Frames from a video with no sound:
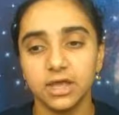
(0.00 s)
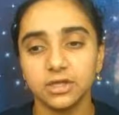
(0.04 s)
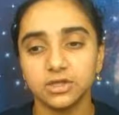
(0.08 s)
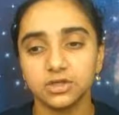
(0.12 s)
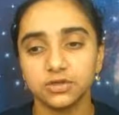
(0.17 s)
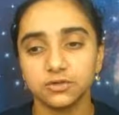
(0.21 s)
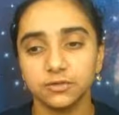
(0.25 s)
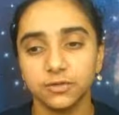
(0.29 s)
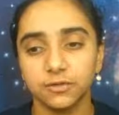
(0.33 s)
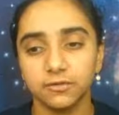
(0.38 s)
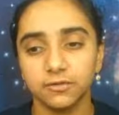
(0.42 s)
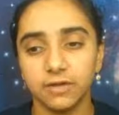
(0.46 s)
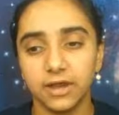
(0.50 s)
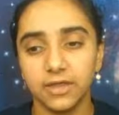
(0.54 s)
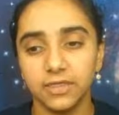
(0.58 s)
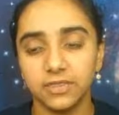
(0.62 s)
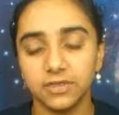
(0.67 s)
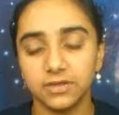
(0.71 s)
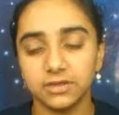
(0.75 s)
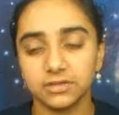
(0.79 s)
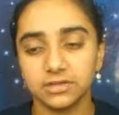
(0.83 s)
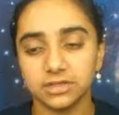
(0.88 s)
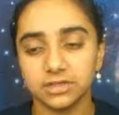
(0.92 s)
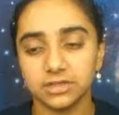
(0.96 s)
So if we write
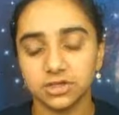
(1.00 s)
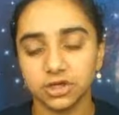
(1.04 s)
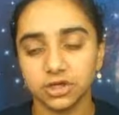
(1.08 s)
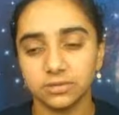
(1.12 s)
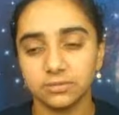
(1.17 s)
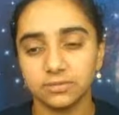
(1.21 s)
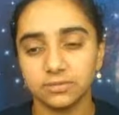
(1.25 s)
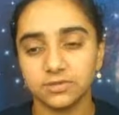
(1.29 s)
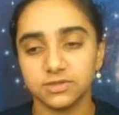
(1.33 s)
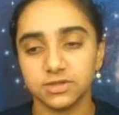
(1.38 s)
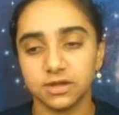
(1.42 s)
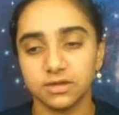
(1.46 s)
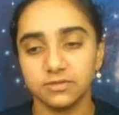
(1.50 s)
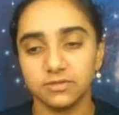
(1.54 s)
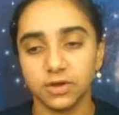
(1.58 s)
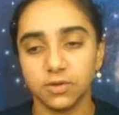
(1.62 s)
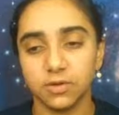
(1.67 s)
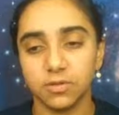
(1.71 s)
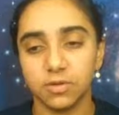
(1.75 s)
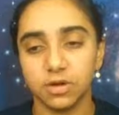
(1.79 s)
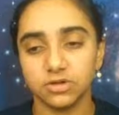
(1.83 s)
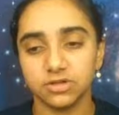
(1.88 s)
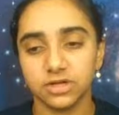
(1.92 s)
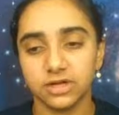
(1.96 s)
this in terms of a
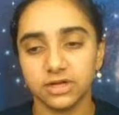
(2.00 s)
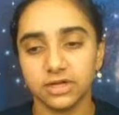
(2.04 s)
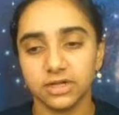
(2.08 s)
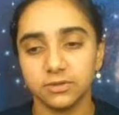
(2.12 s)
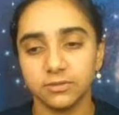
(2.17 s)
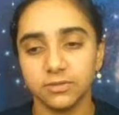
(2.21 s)
quadratic,